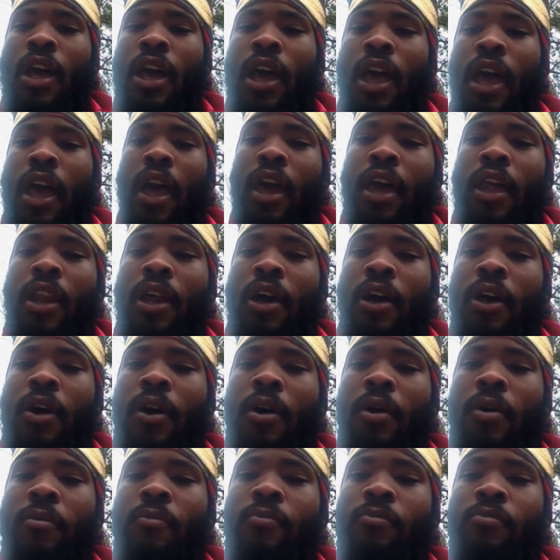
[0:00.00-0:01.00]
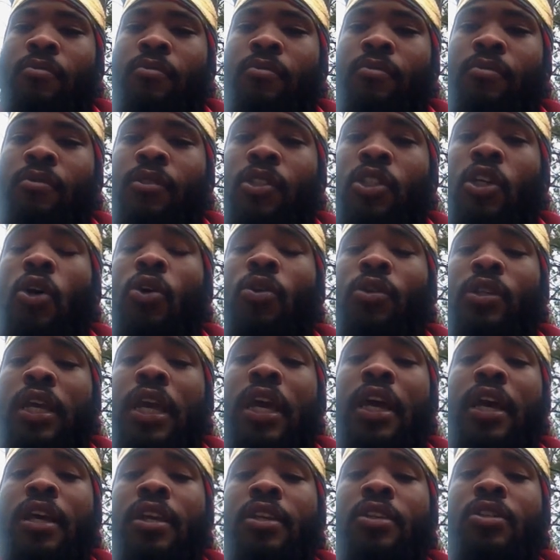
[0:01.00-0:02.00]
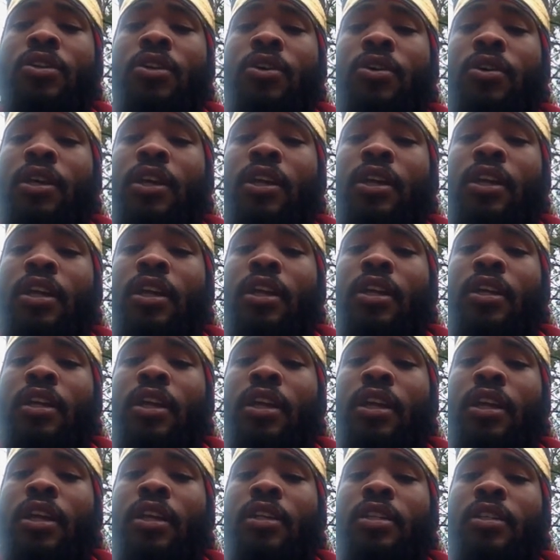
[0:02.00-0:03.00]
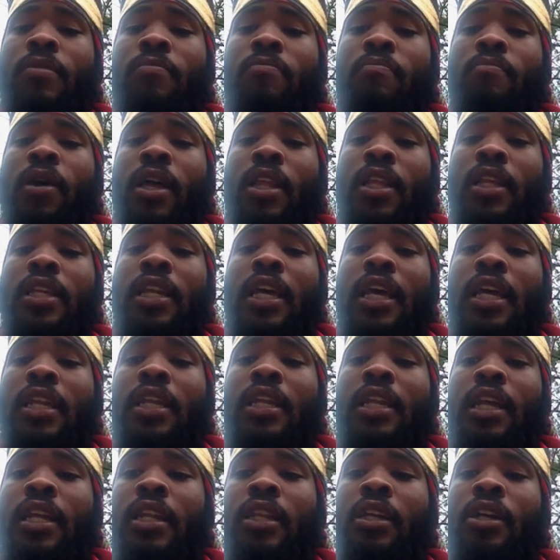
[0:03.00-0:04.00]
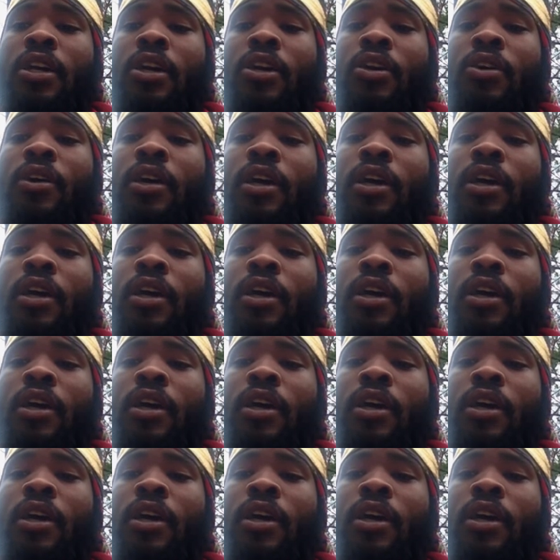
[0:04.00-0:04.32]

and so it's a melanated indigo.